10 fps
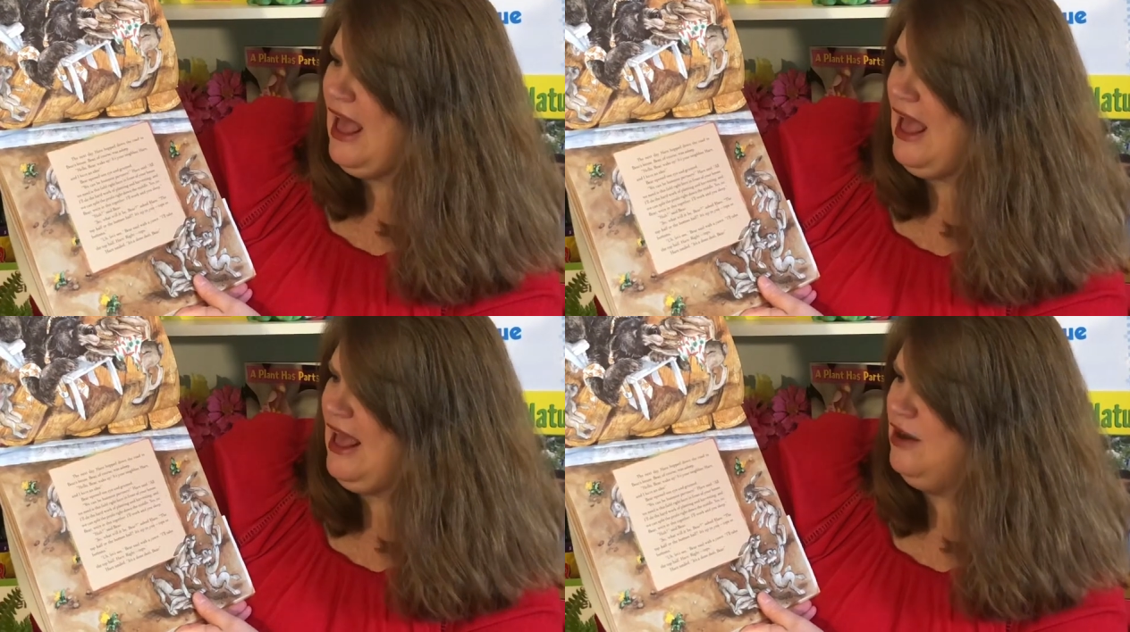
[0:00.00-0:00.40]

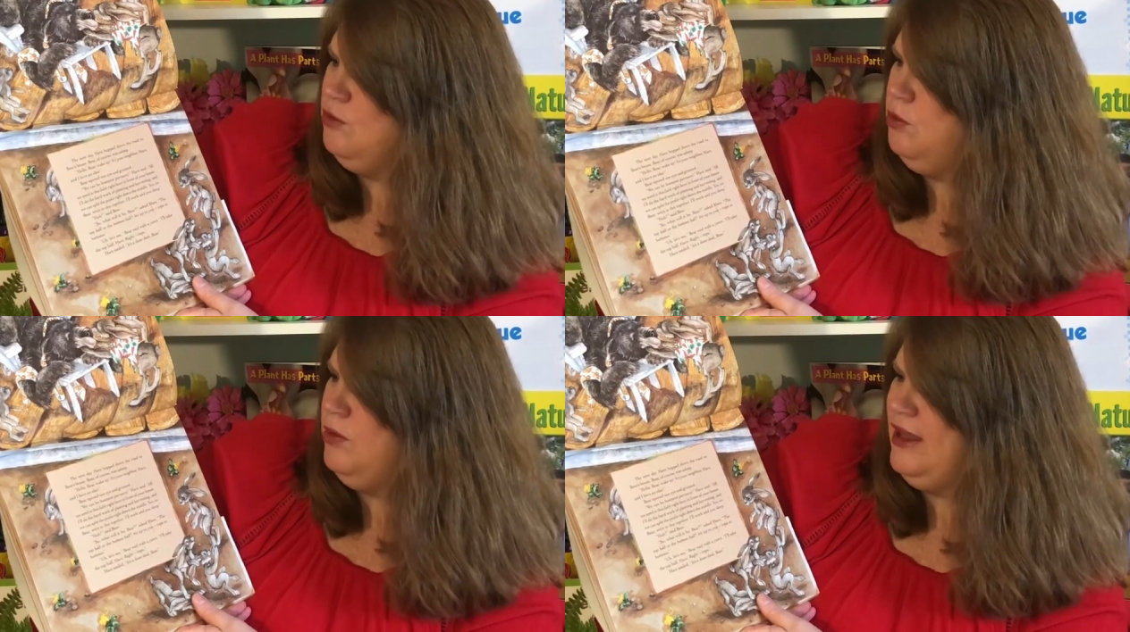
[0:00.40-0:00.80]

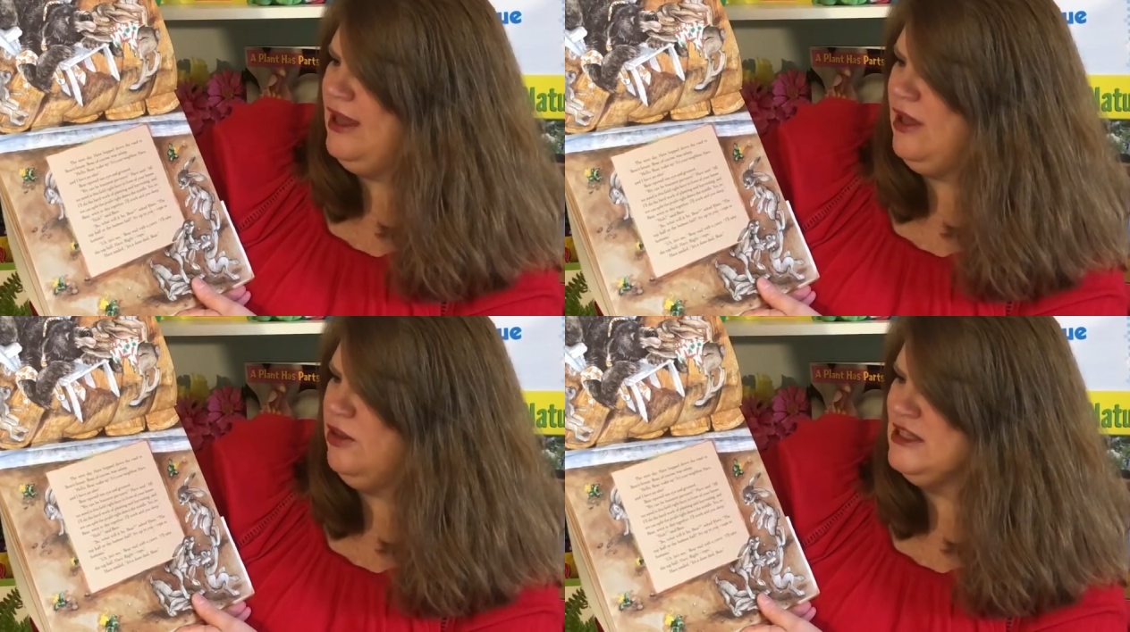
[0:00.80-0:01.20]
And
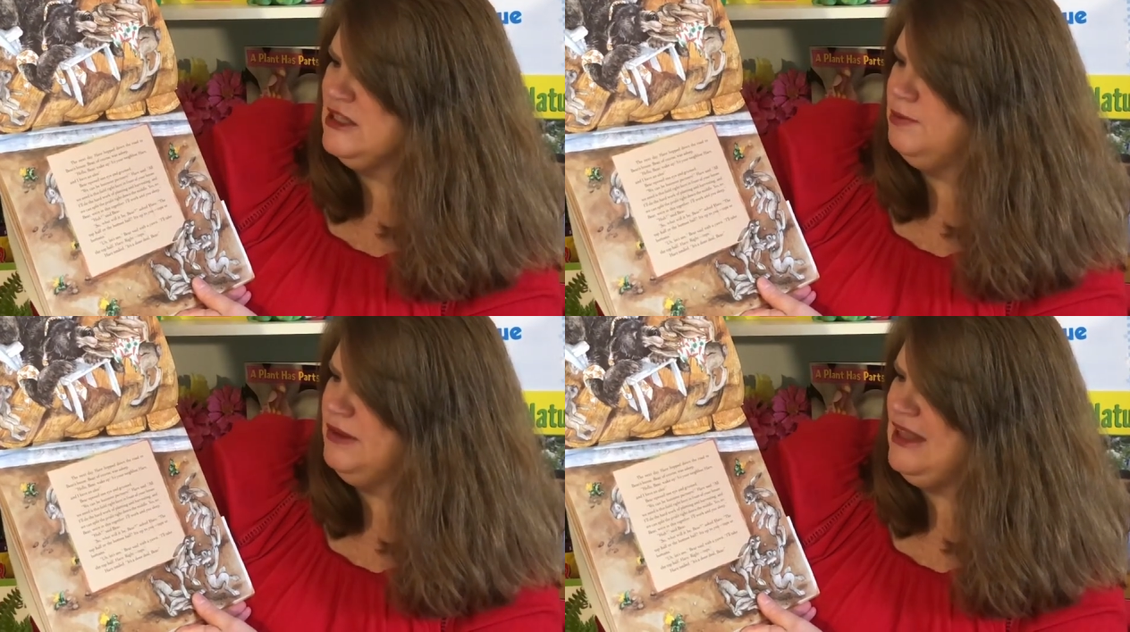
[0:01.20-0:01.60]
we'll
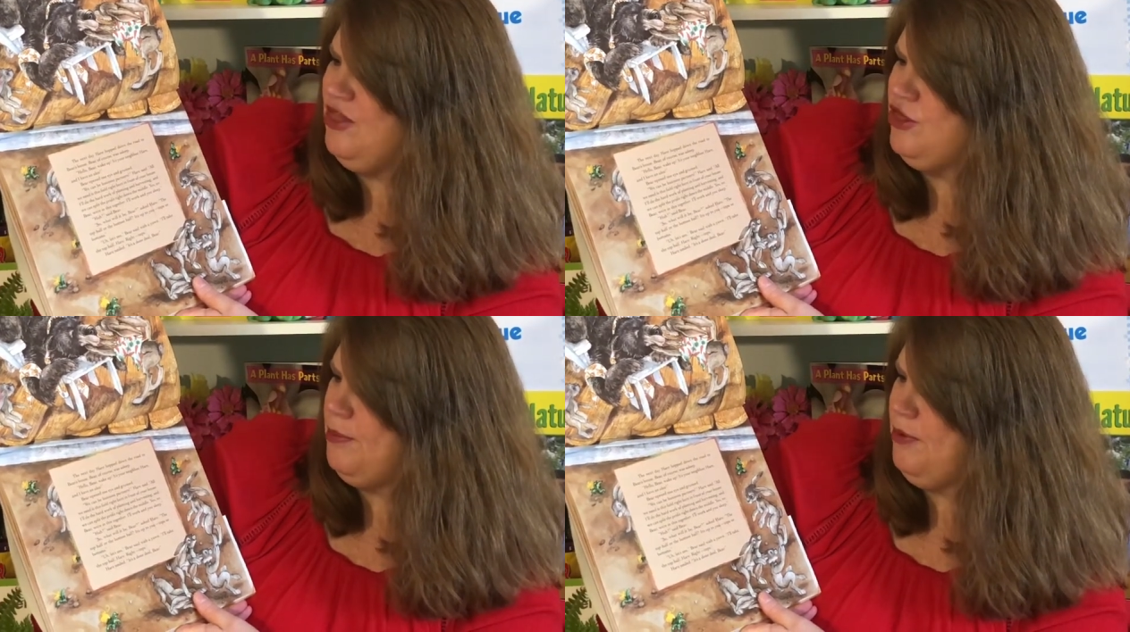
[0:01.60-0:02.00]

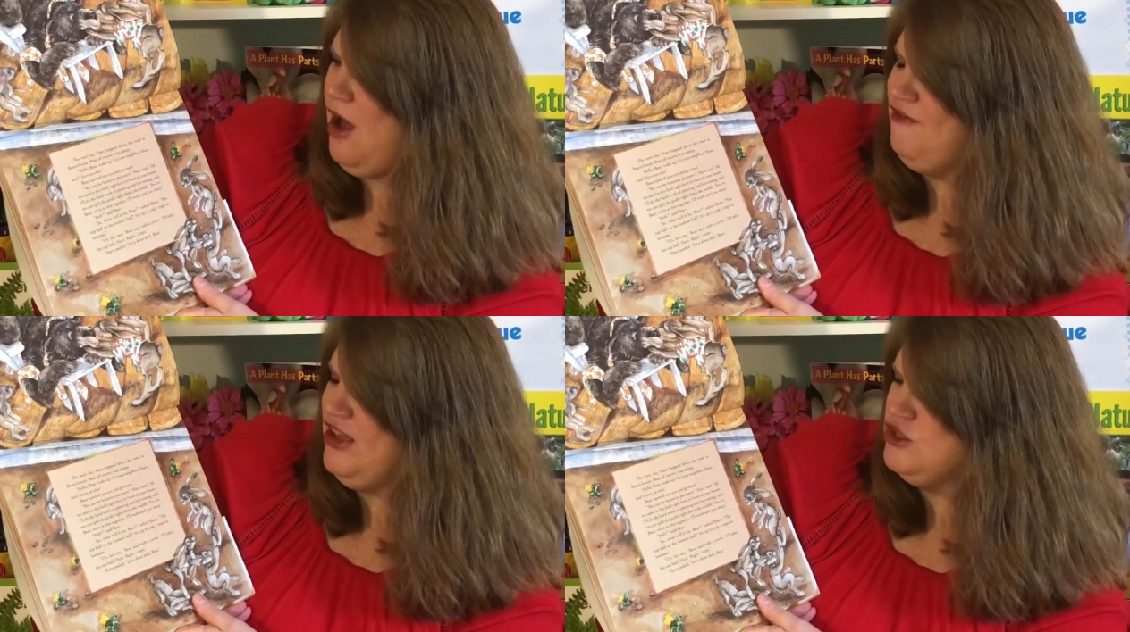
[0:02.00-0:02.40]
split the
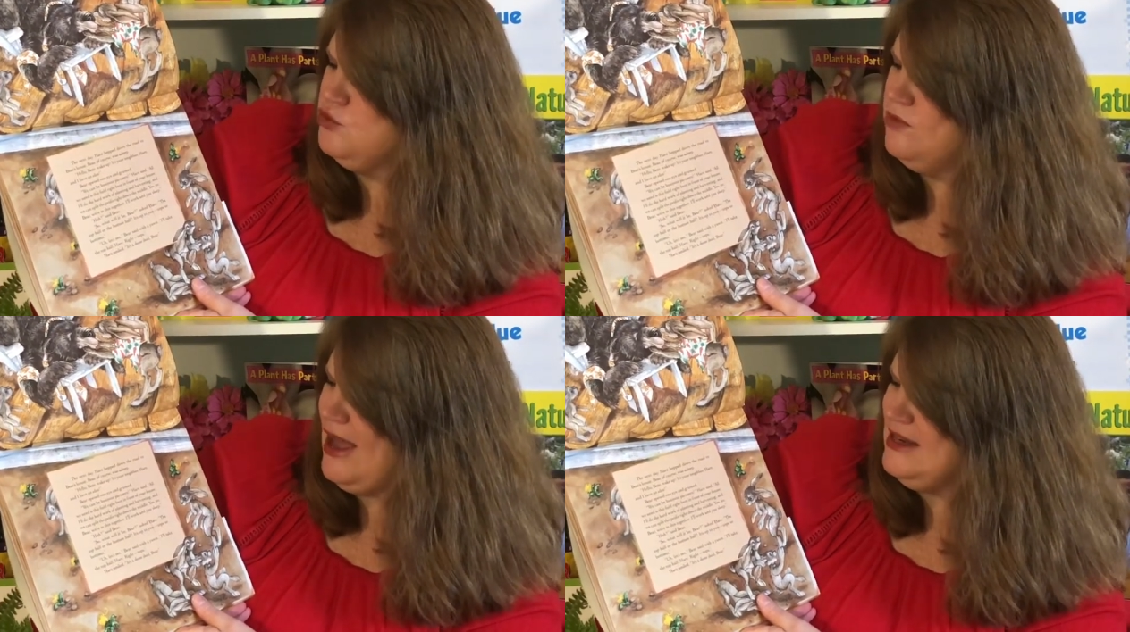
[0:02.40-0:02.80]
profits
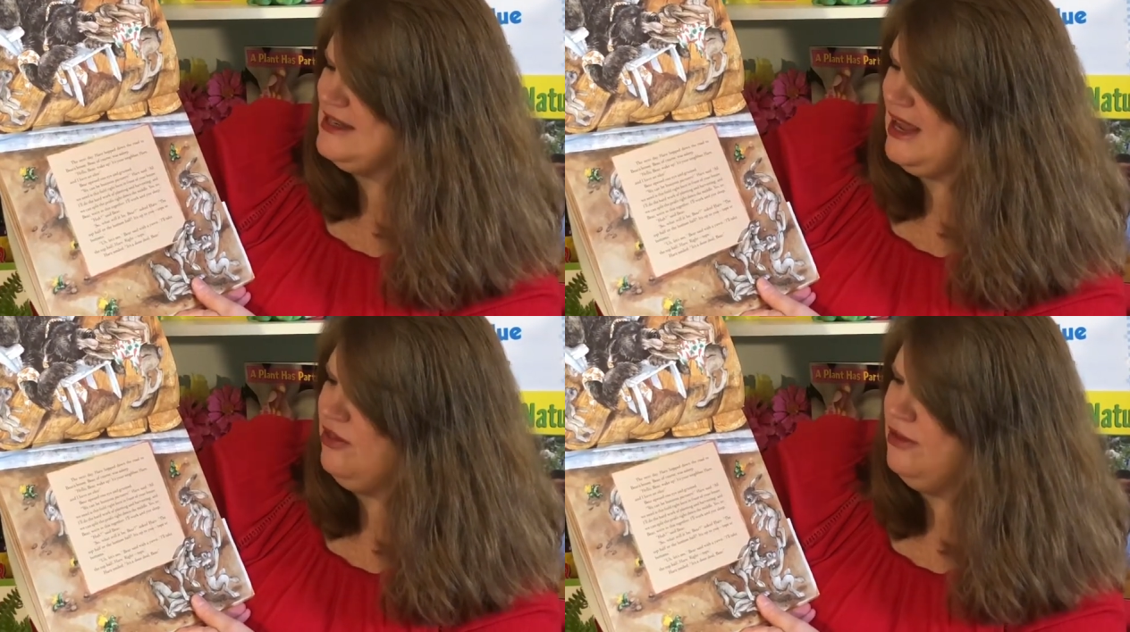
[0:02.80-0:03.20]
right
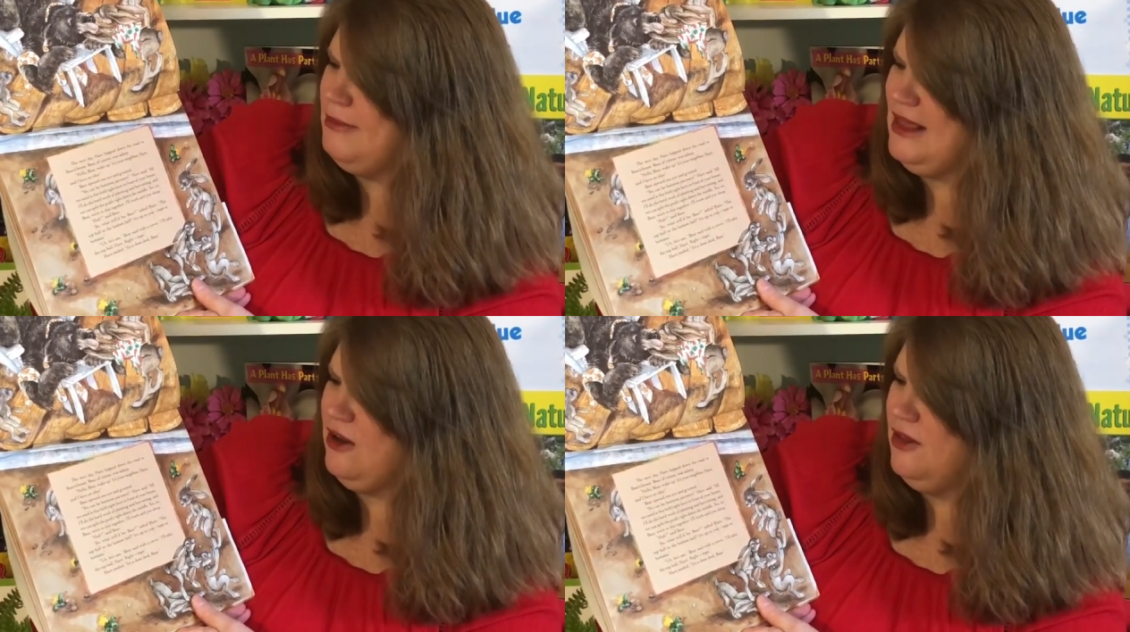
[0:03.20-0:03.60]
down the
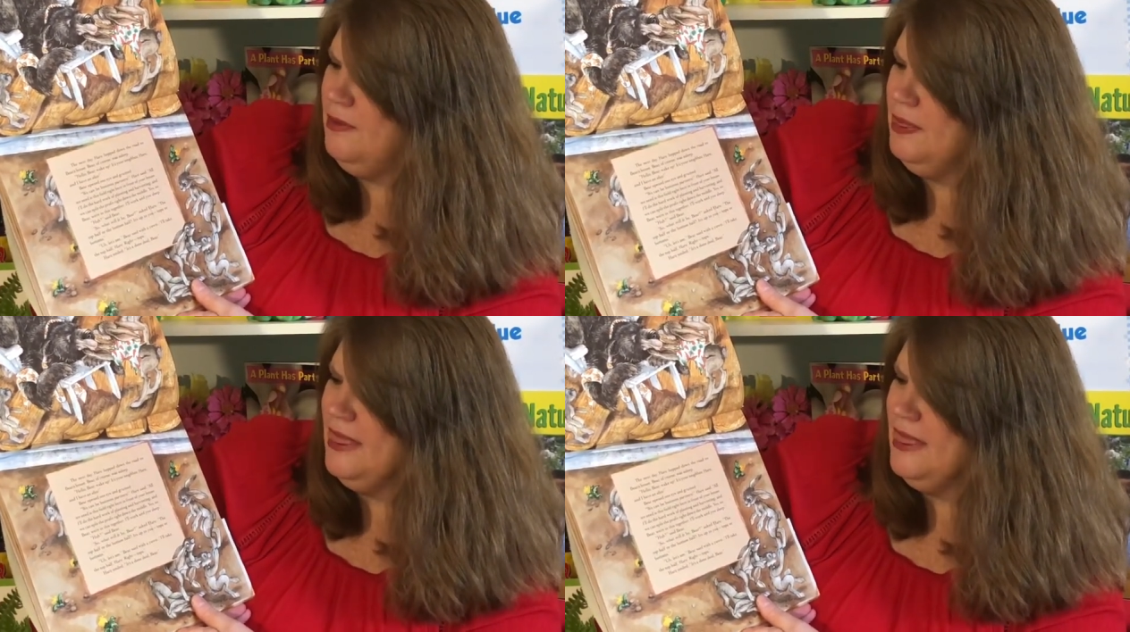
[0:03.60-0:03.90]
middle.